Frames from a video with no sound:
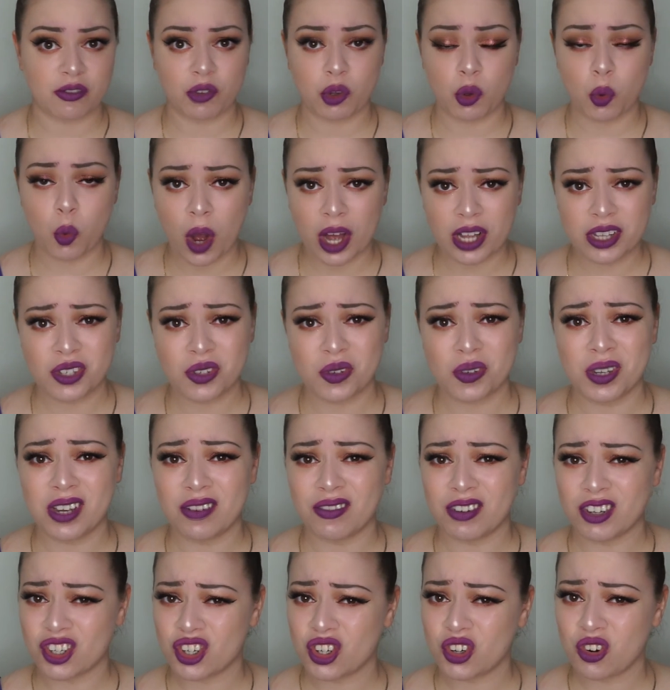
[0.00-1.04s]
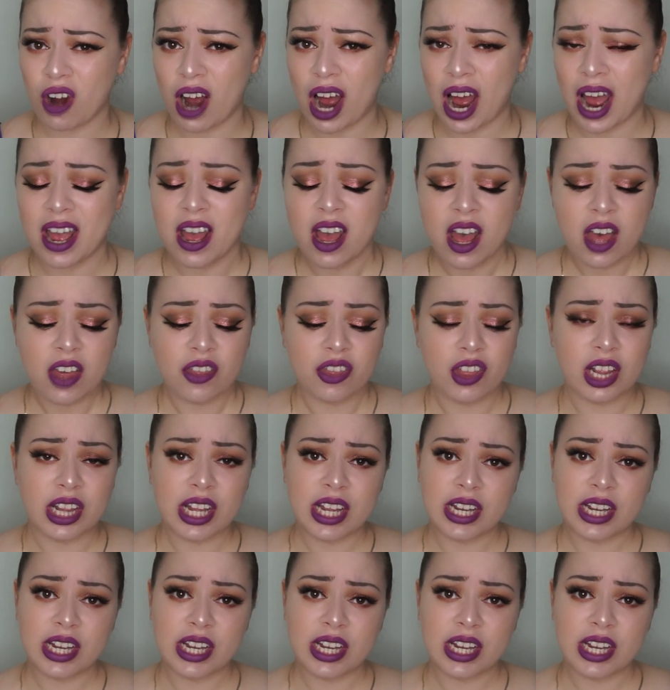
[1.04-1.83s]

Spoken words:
If you want to give it a try, the